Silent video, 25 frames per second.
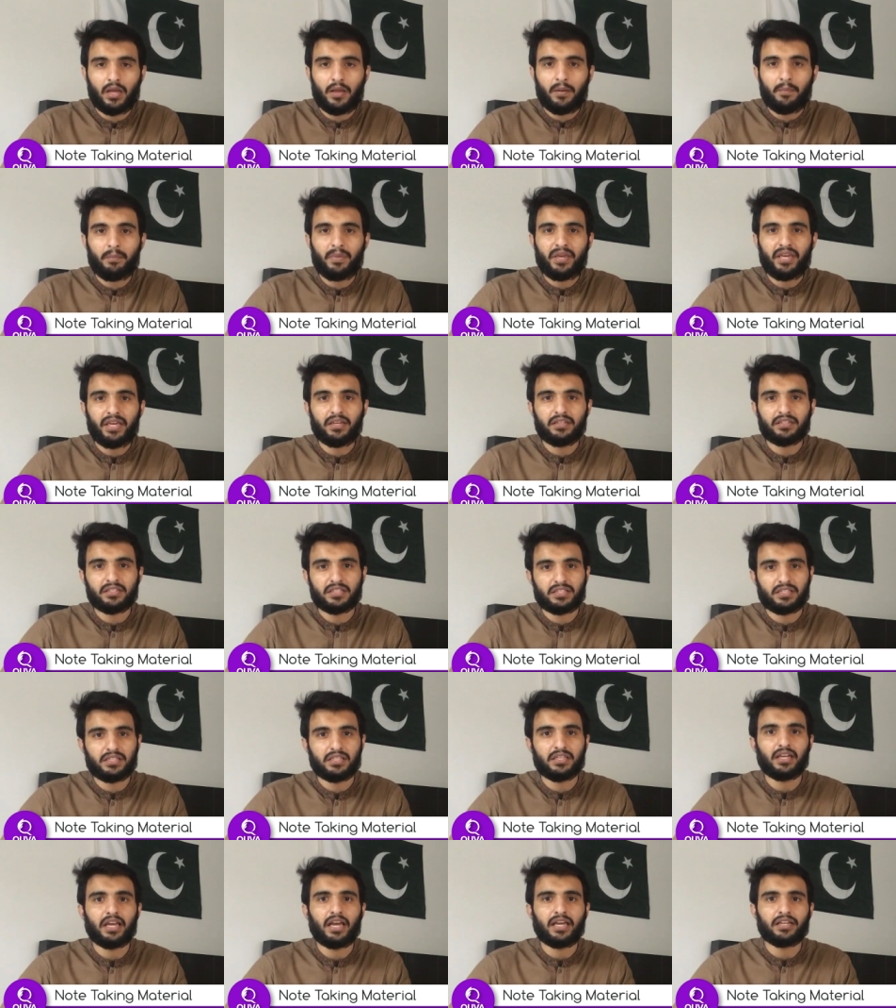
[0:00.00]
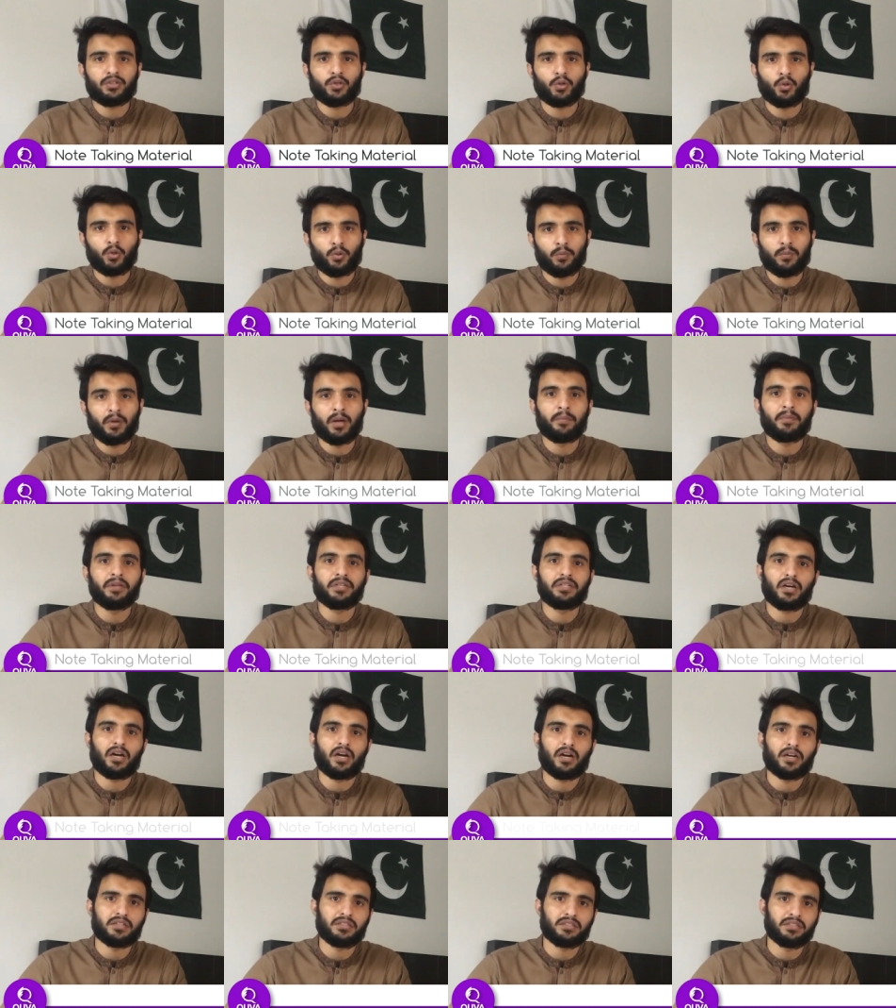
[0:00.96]
make testing at home a bit
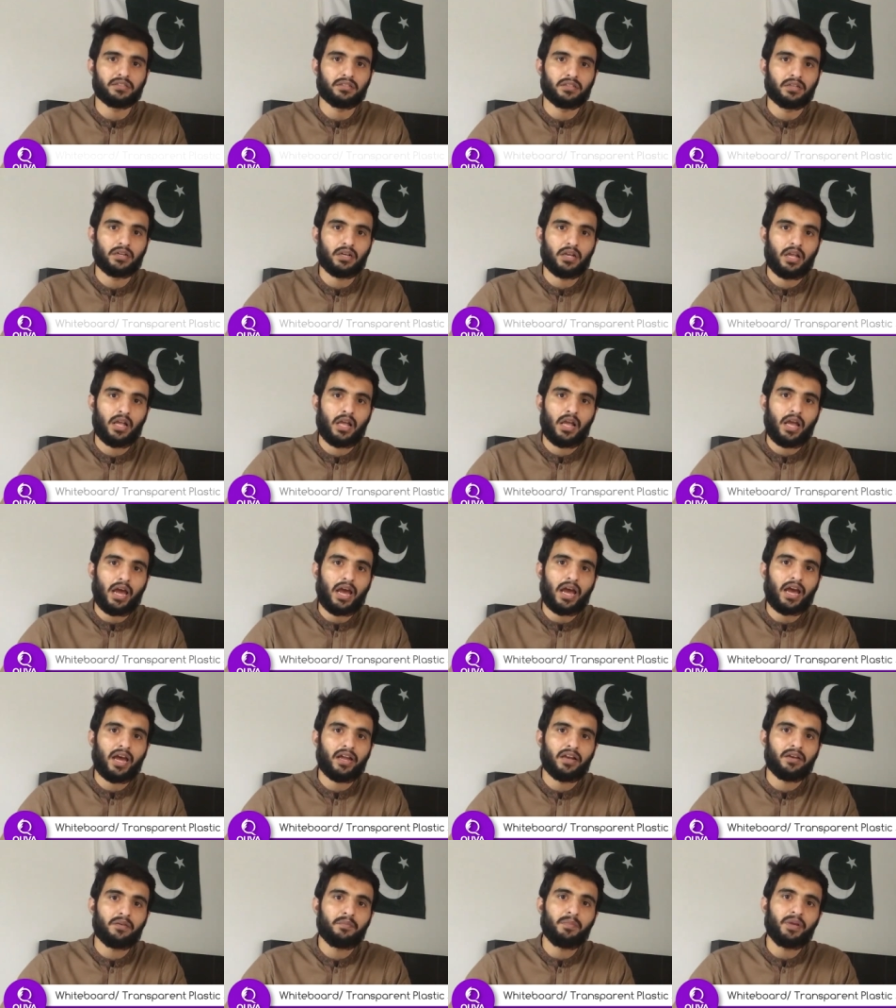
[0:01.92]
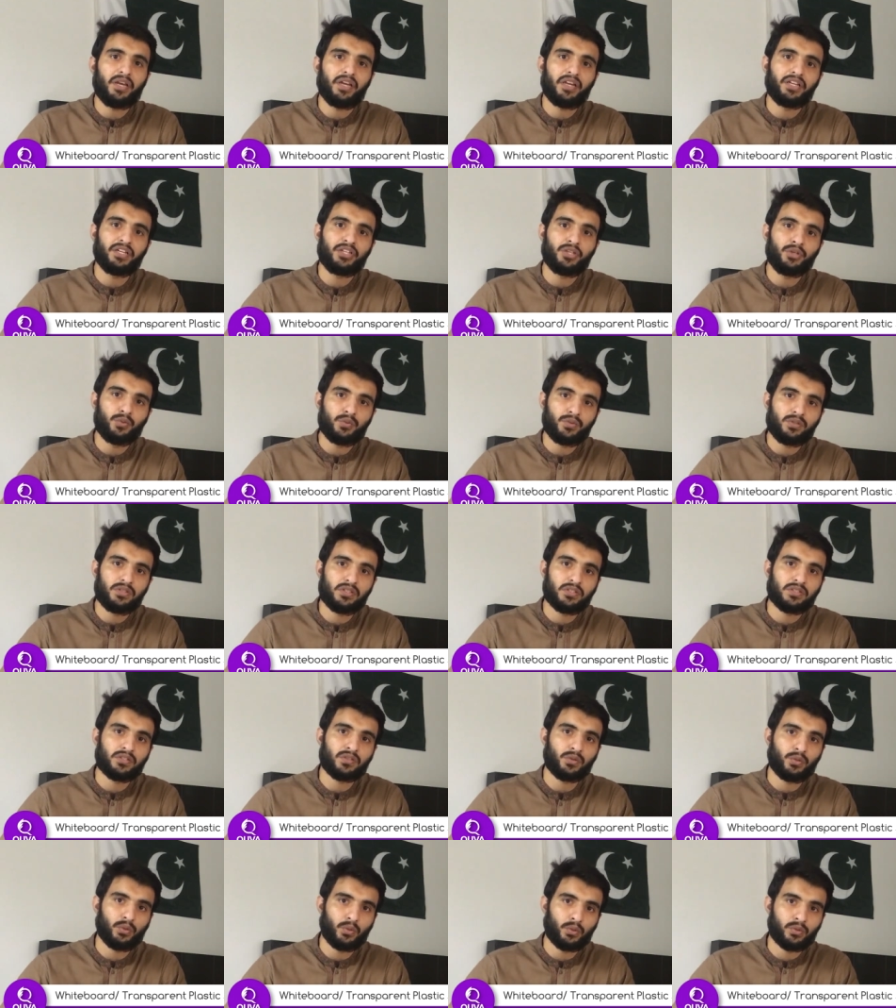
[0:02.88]
harder and may reduce the
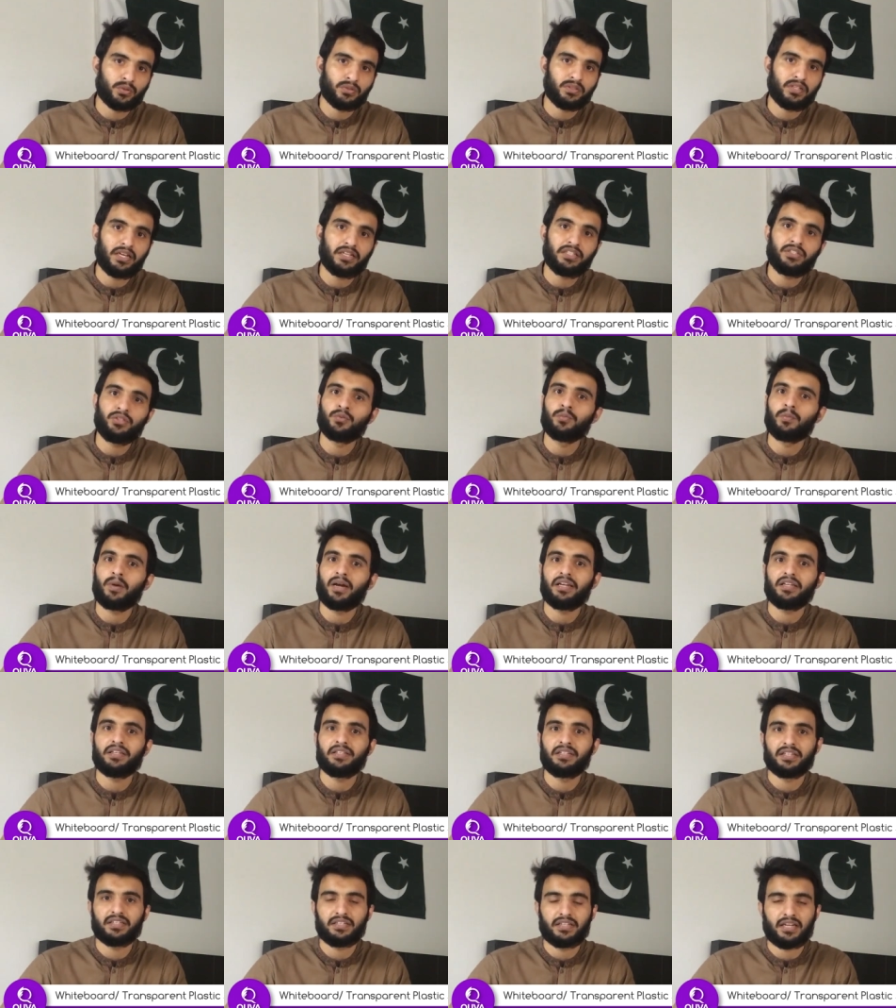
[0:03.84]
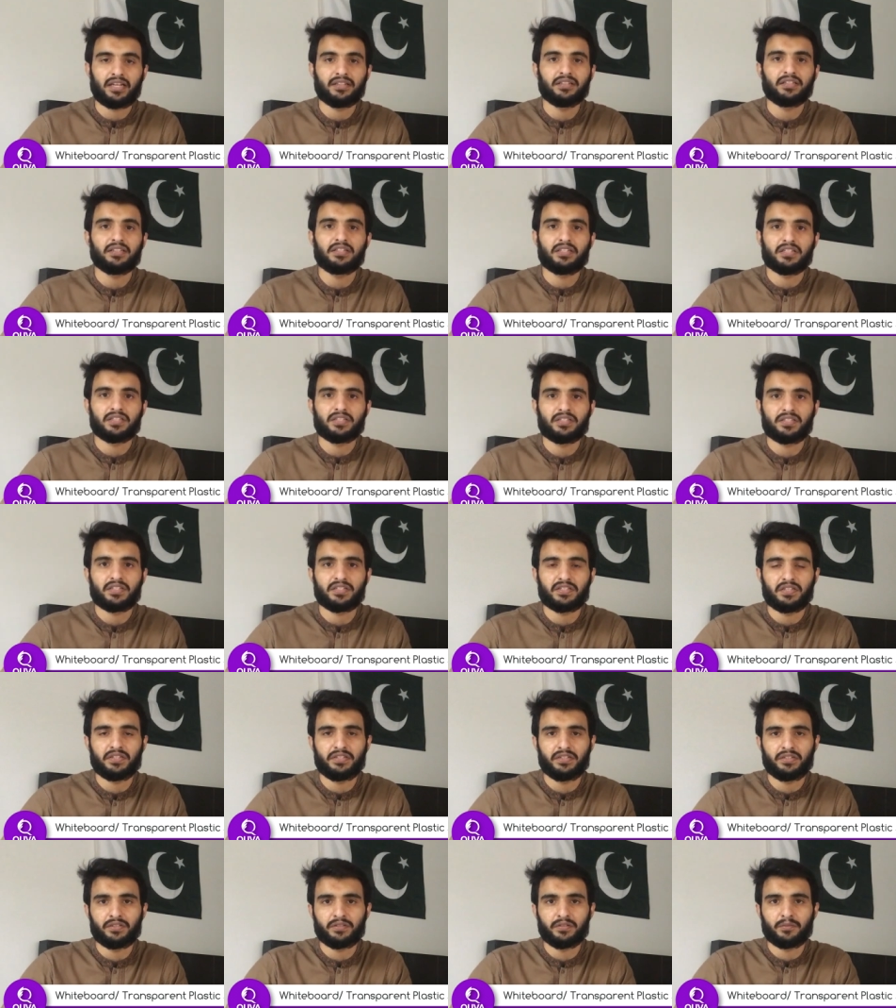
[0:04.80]
score that you might get at the test
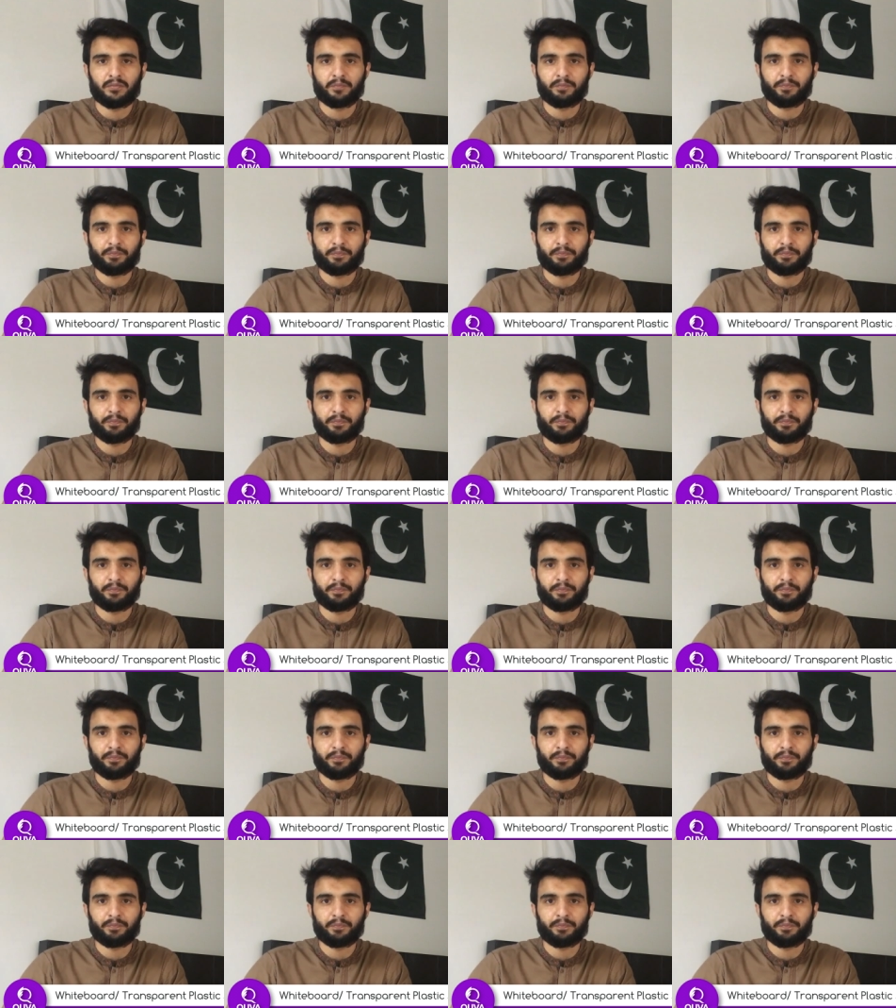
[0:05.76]
center.